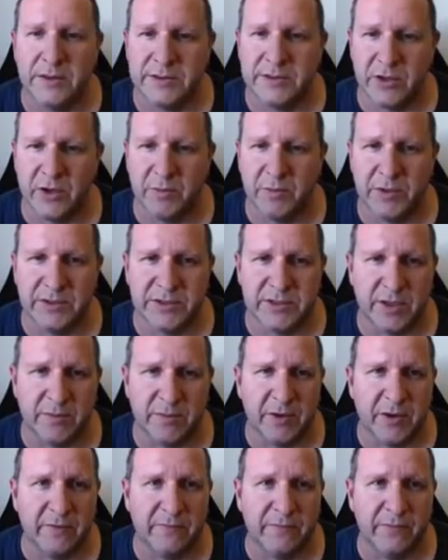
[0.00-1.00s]
this opens
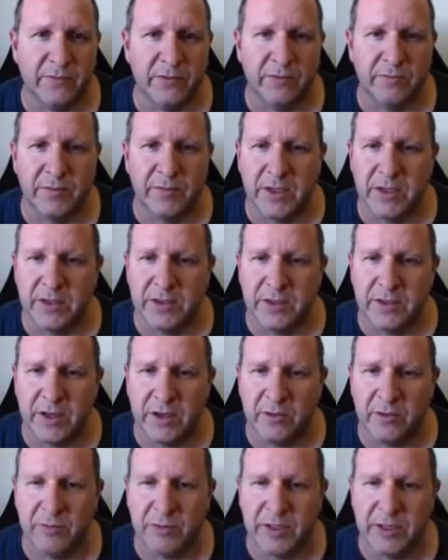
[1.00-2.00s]
up our form.
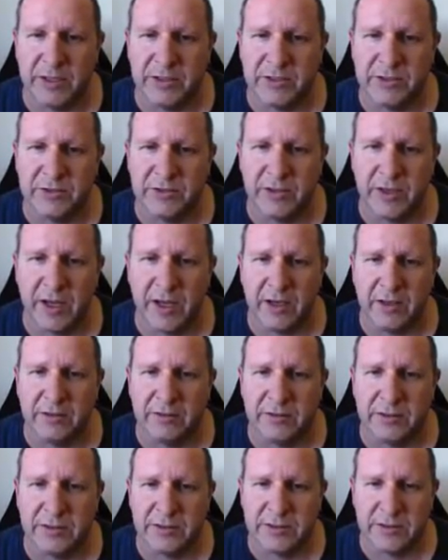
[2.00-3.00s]
Now all we need to do
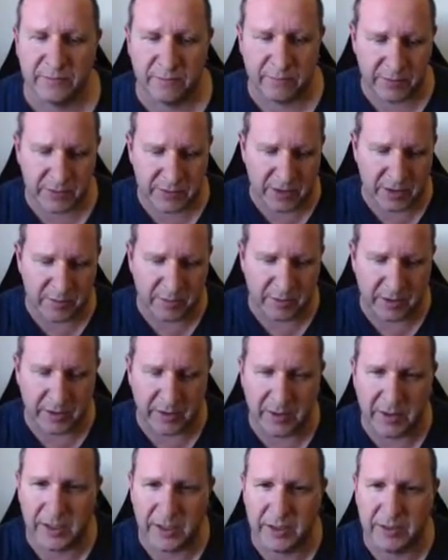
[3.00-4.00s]
now is if we type in
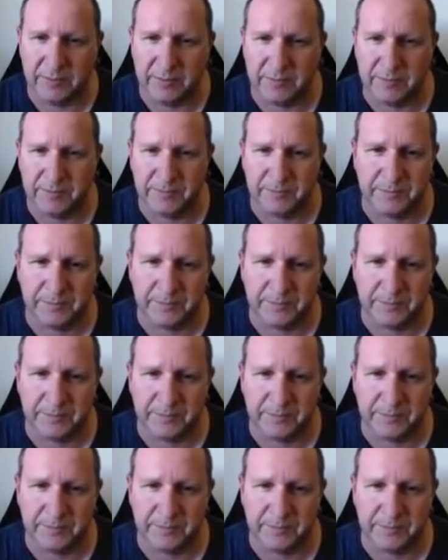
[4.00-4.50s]
our name,